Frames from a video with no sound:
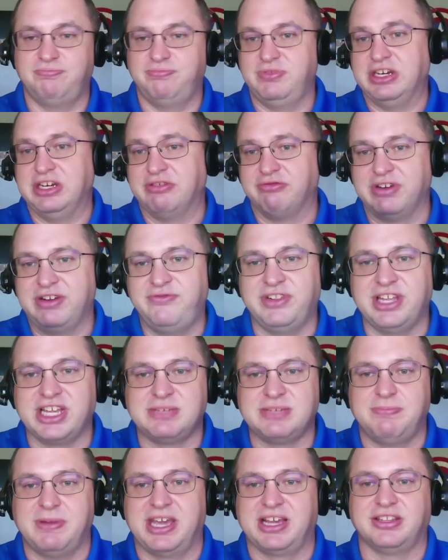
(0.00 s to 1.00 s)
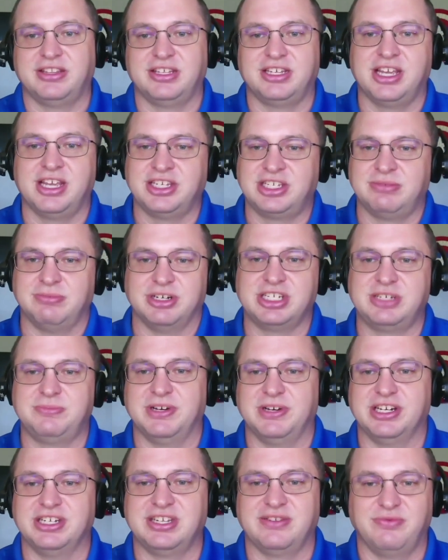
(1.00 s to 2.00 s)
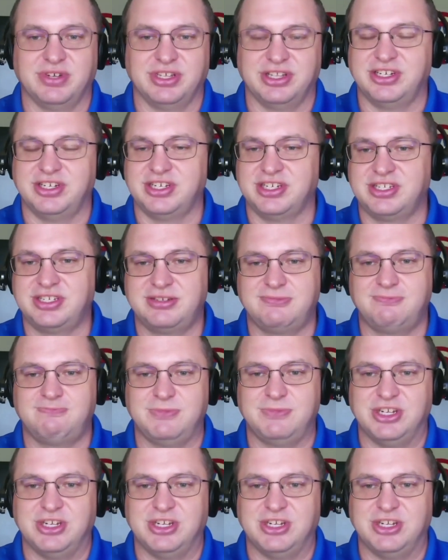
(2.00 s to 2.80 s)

you know reflects back on the customer experience of where they're just